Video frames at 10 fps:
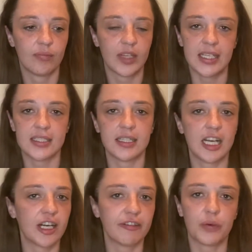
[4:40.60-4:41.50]
He's in the
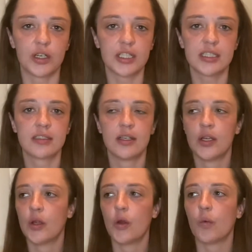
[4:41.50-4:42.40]
Air Force.
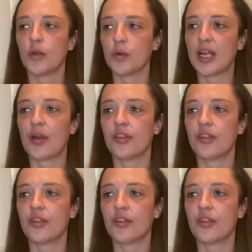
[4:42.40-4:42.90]
We went out